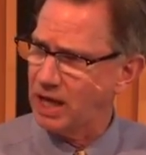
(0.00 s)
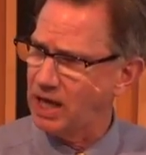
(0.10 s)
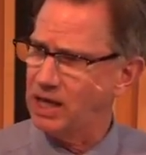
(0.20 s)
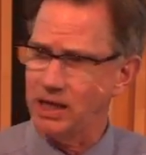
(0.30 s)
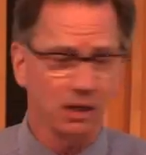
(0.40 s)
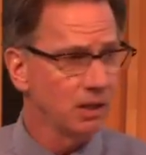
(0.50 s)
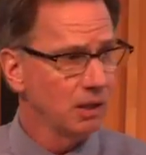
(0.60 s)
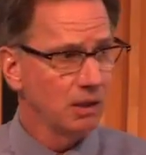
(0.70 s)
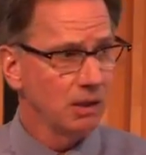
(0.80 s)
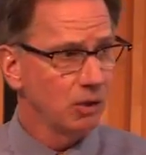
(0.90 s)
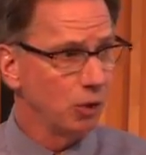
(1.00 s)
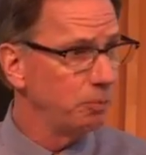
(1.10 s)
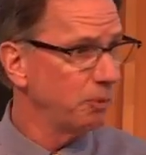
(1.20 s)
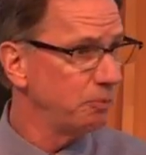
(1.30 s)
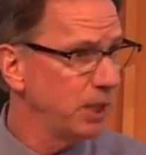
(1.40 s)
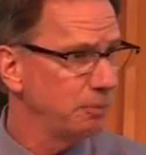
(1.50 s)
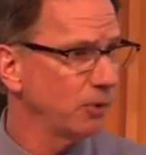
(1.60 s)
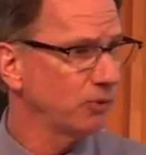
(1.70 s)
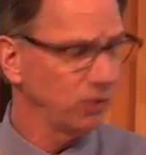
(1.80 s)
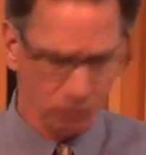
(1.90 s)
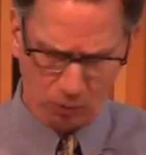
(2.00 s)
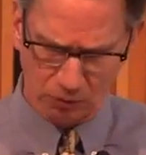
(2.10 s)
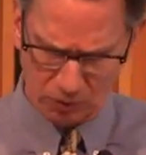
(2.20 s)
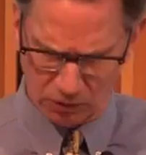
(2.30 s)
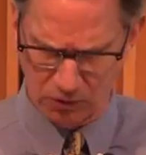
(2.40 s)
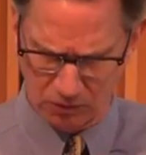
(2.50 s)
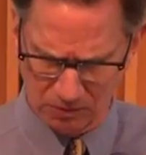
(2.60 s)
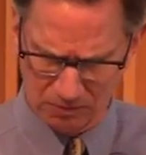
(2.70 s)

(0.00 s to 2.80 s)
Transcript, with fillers: any group of people since World War II.